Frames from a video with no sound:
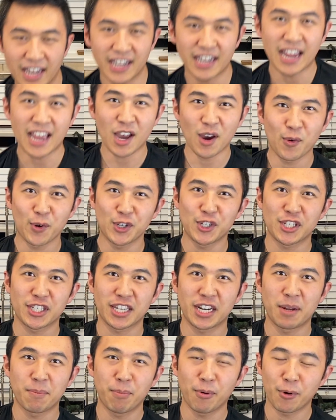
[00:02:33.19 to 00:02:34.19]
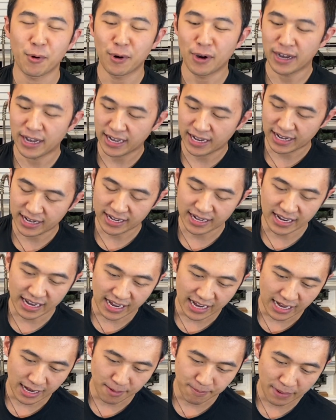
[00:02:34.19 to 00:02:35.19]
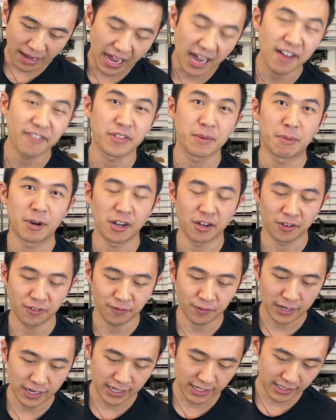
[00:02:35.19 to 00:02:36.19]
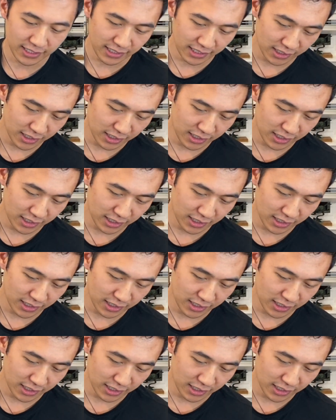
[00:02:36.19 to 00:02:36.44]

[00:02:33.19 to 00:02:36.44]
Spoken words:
Now we're just gonna pour in half the bottle of wine